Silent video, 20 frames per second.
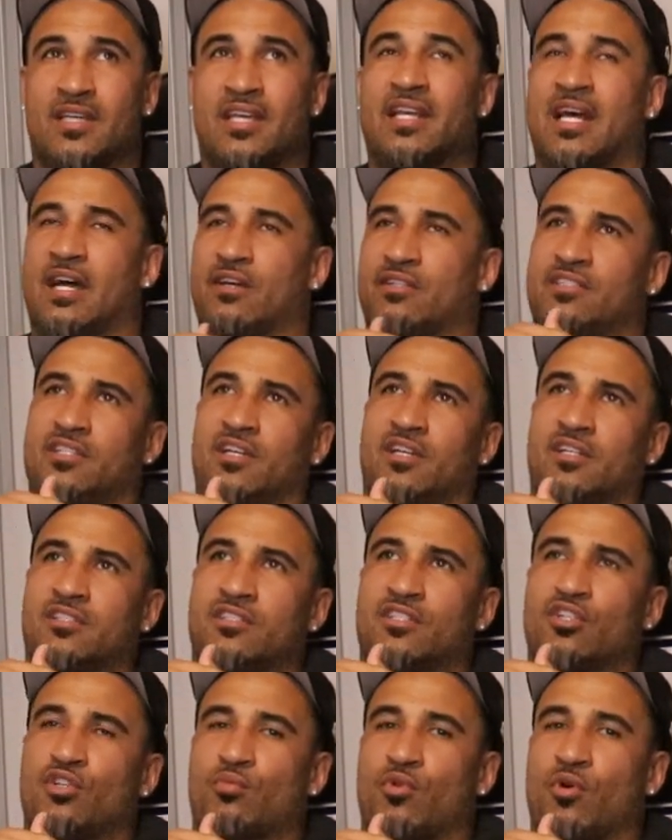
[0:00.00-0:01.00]
and I was a young
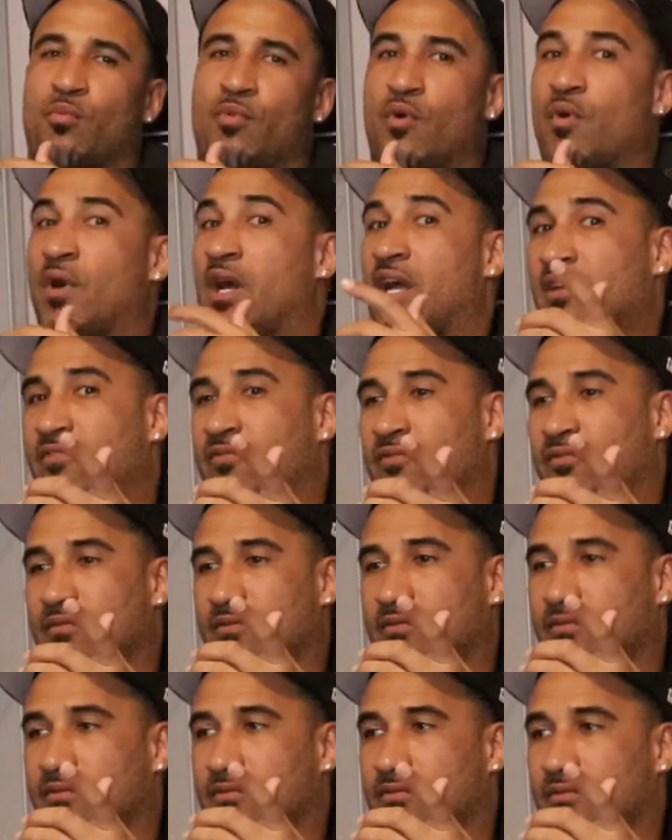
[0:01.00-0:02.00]
adult, but my wife
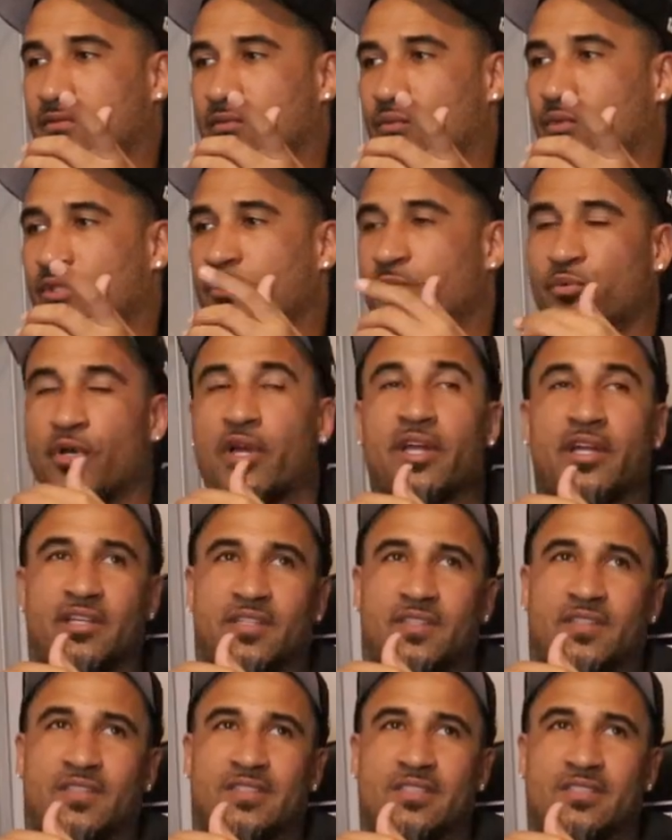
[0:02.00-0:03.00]
was
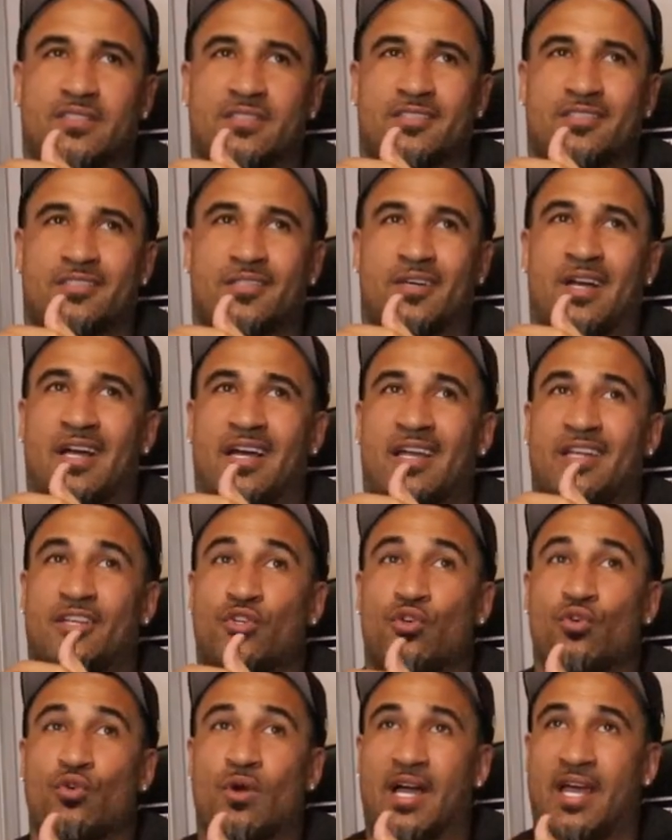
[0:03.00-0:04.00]
pregnant. So I
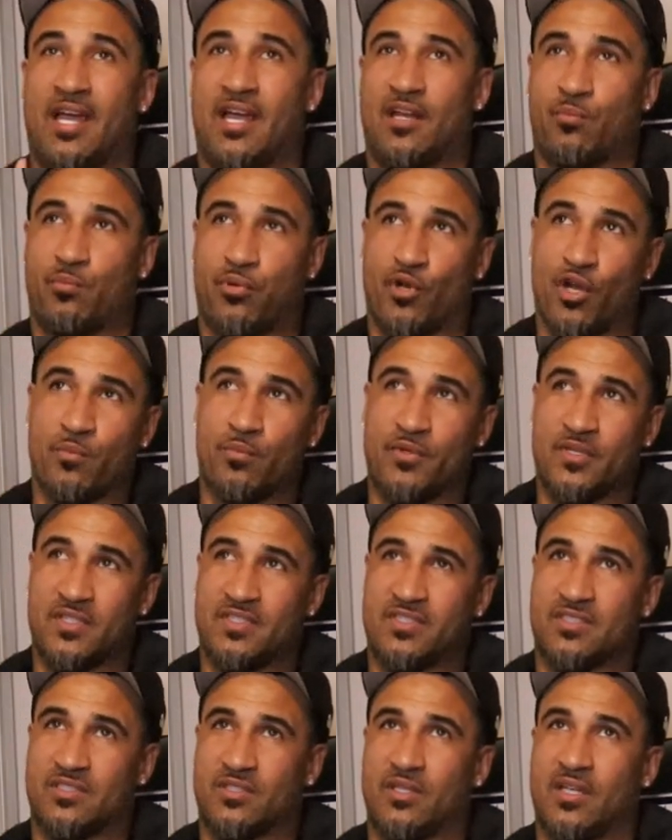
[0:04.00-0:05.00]
knew I had a
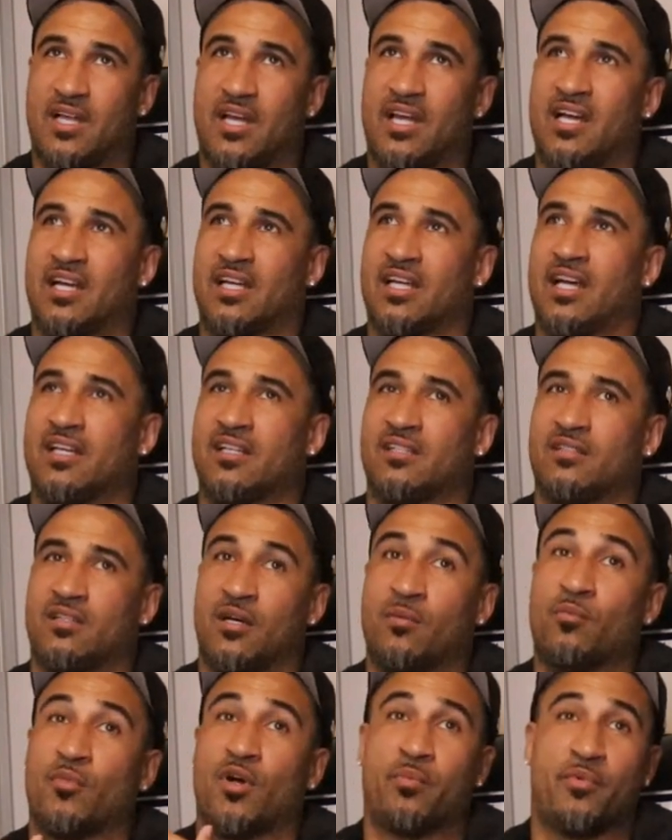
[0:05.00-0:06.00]
purpose. Mm-hmm. So like I got
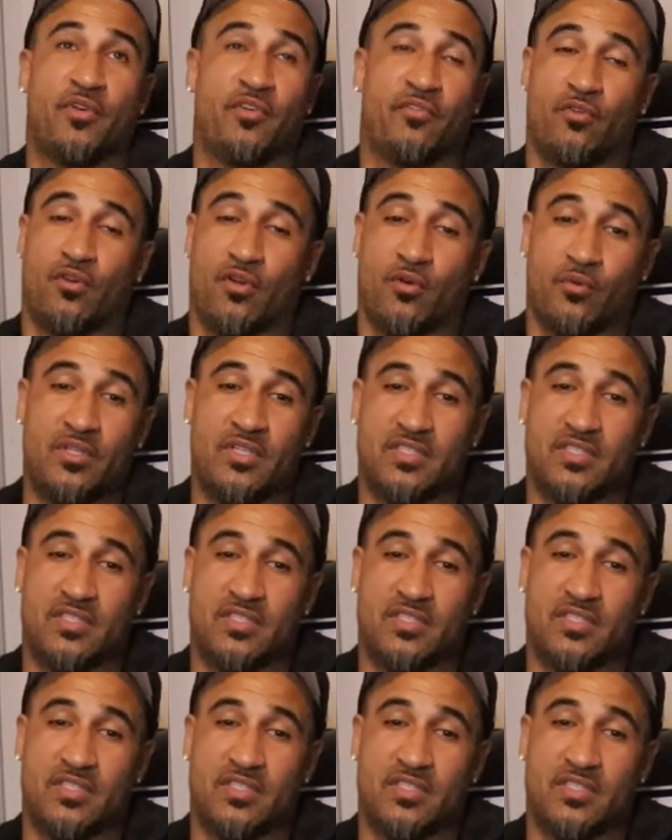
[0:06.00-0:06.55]
it. I'm up here for a